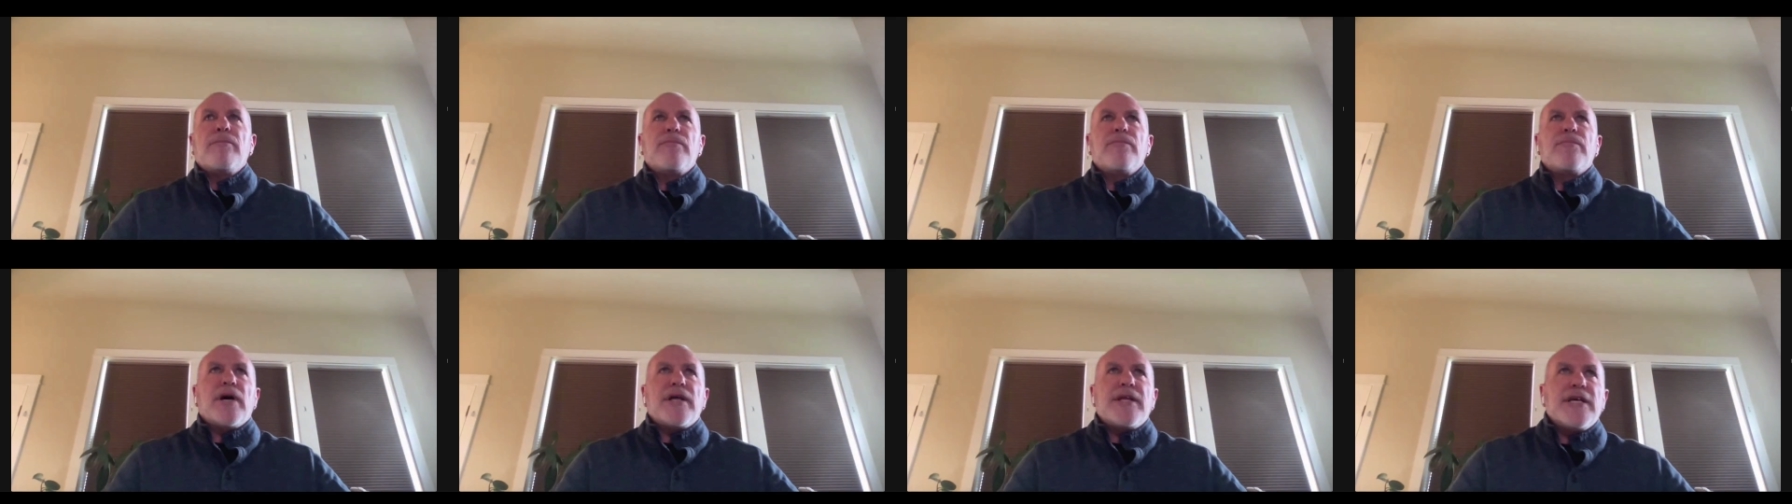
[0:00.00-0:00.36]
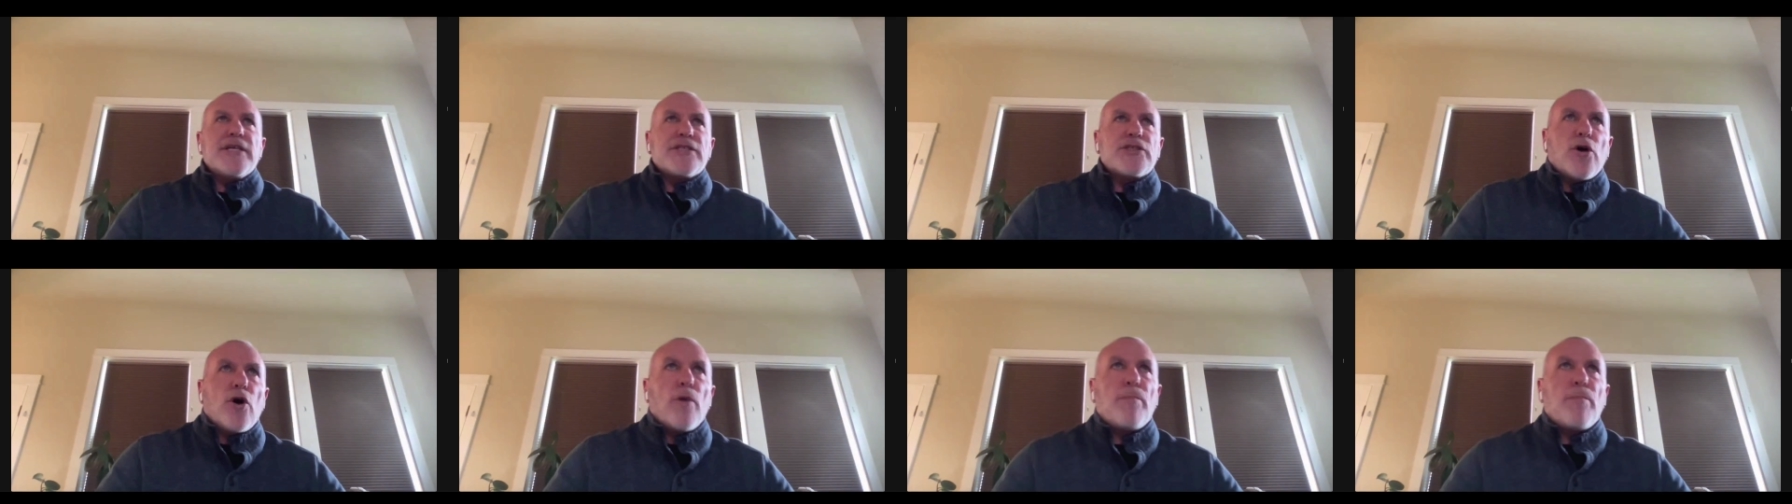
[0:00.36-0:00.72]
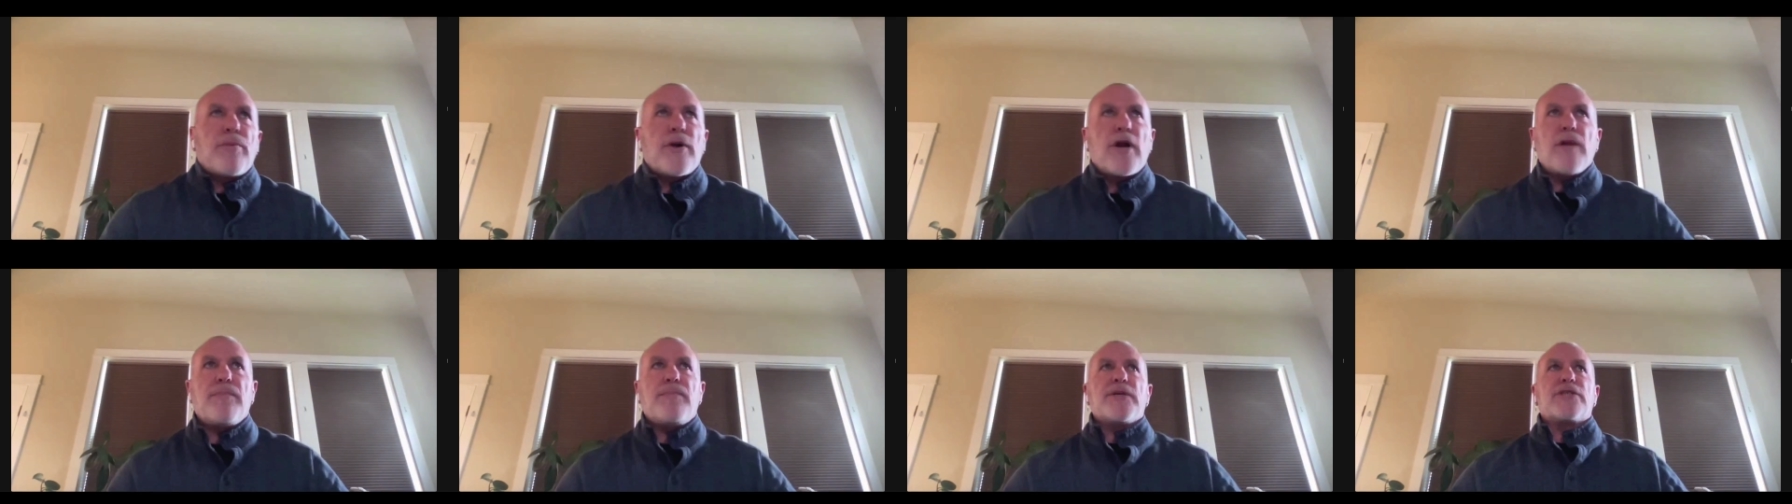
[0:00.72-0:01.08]
but his whole
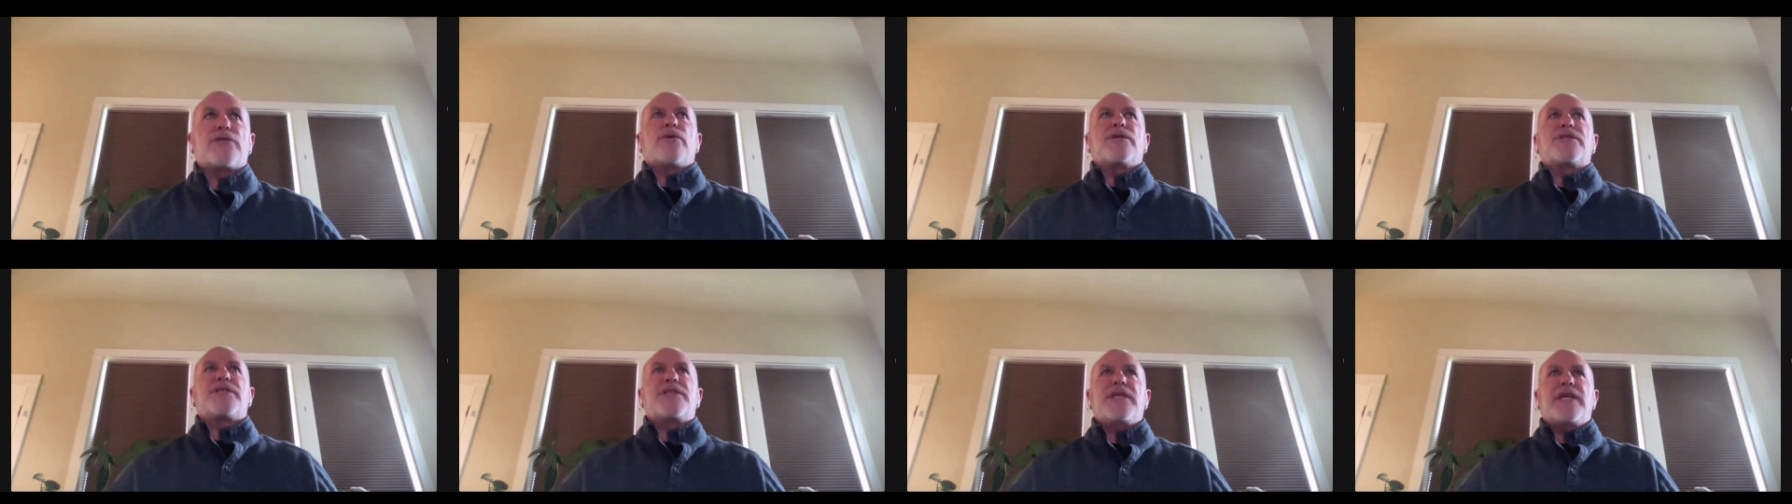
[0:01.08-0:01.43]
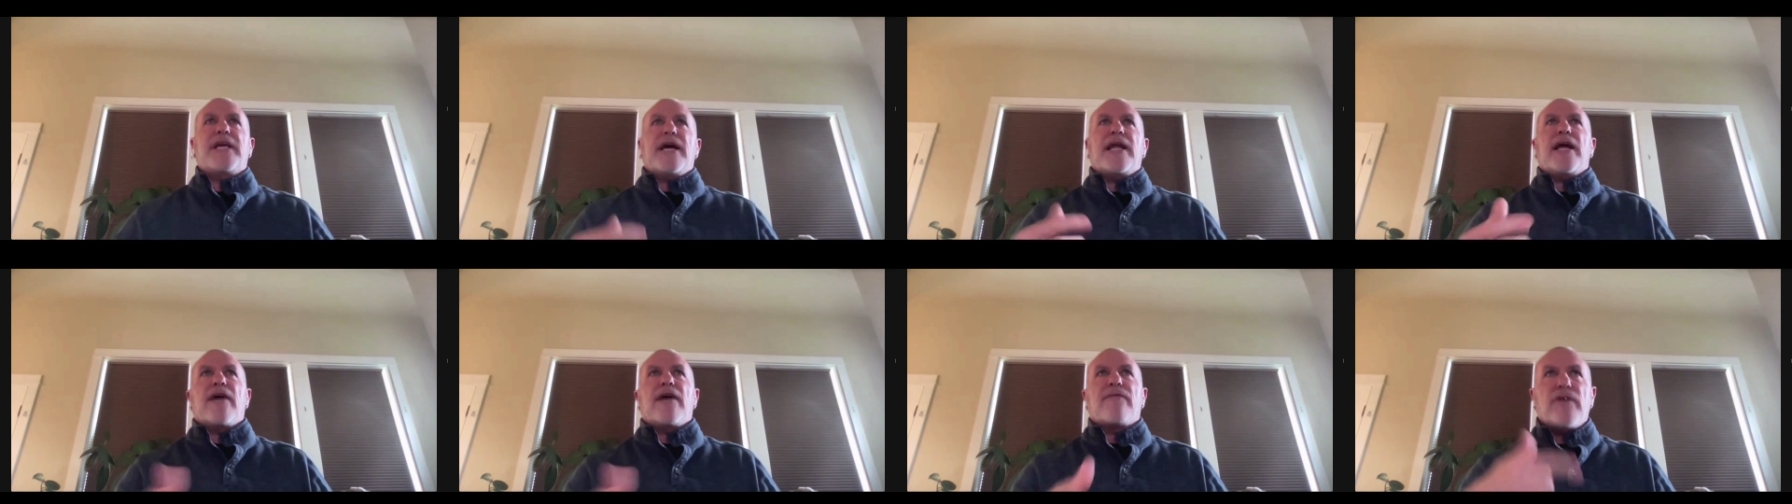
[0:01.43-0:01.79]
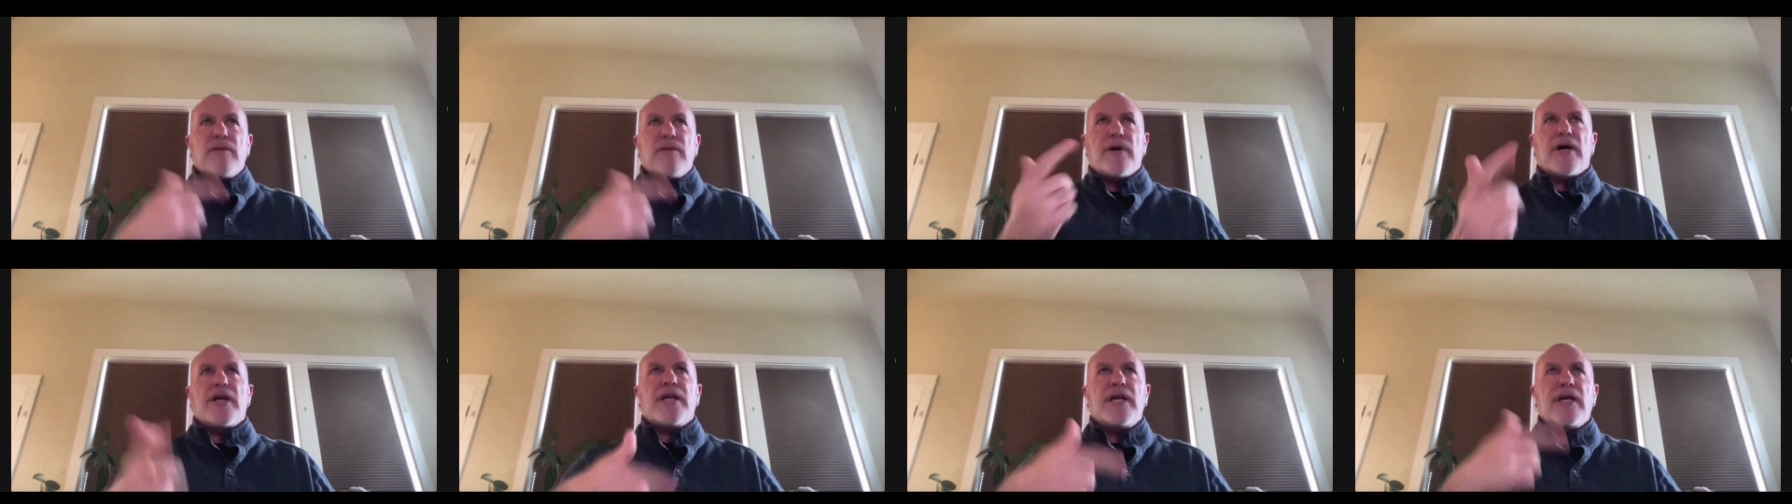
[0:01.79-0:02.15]
purpose was to get
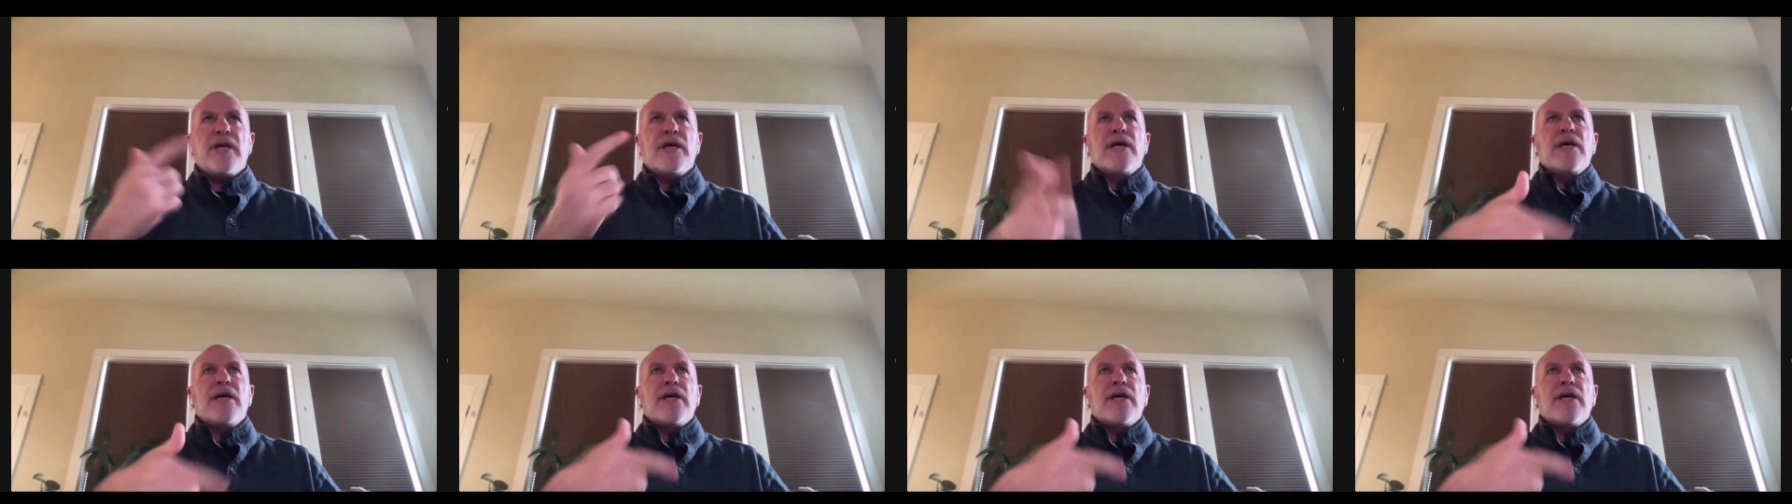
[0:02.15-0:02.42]
everybody